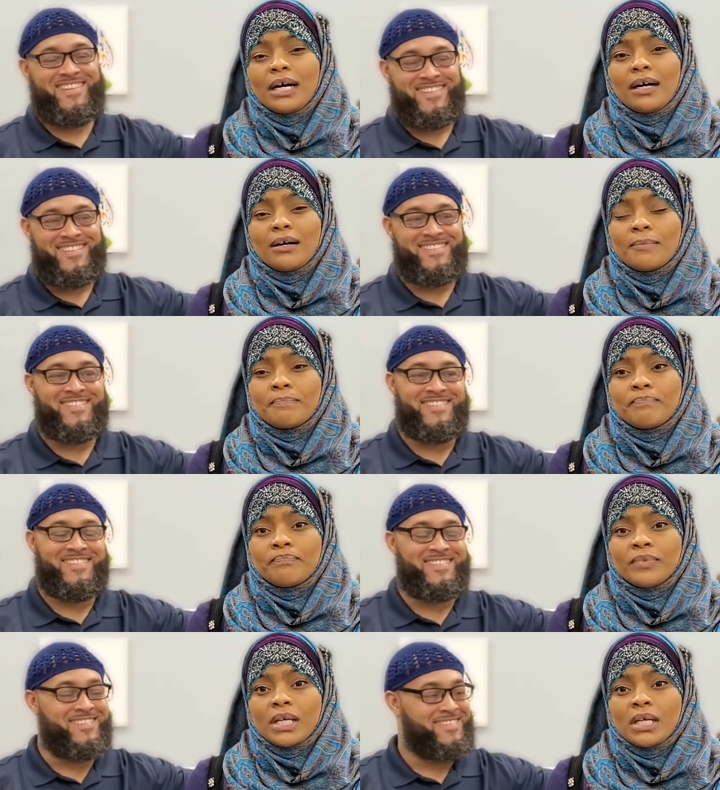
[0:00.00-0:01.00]
Speaker 1: um,
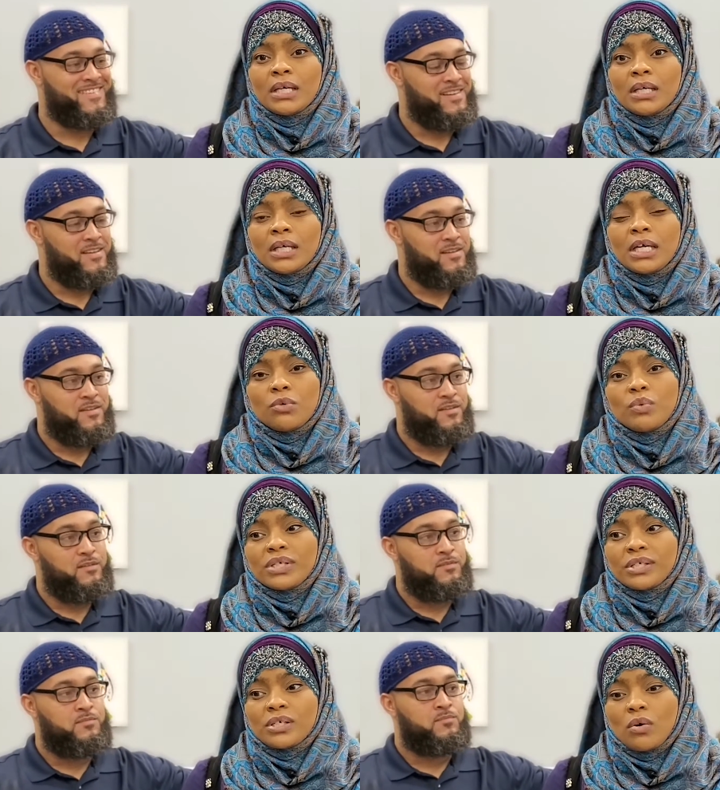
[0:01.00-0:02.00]
he
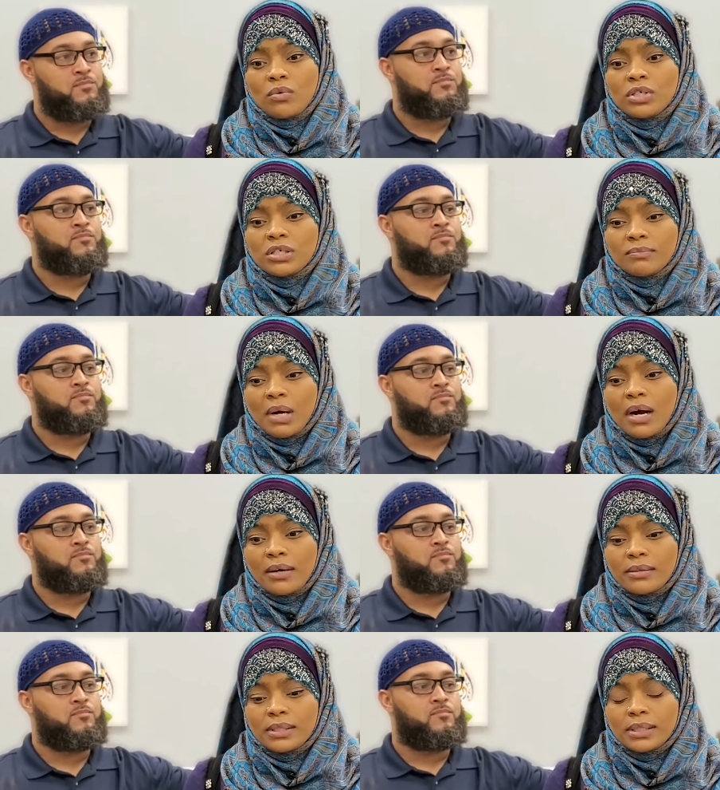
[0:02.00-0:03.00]
was so
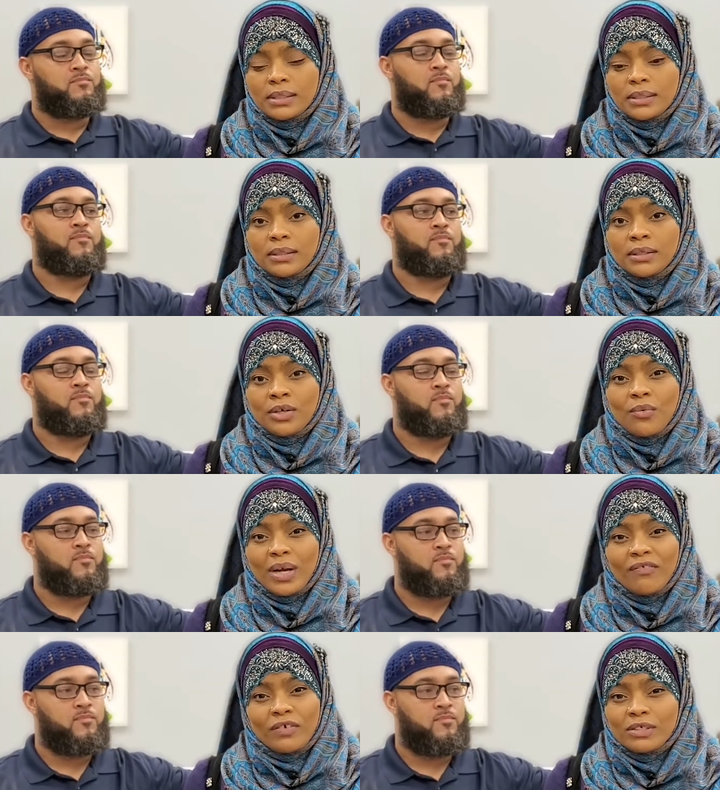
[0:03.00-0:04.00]
smart. You know,
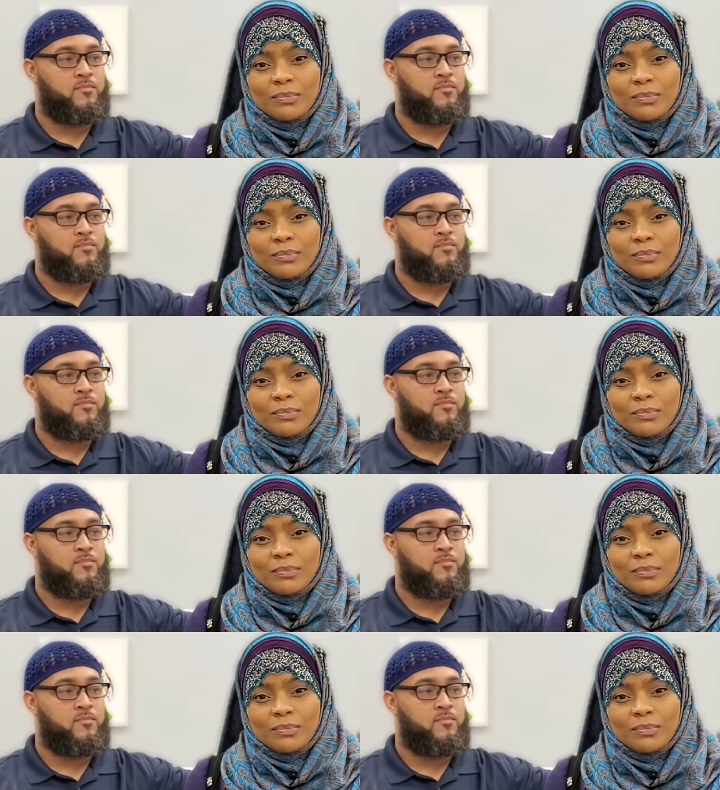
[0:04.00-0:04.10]
when I first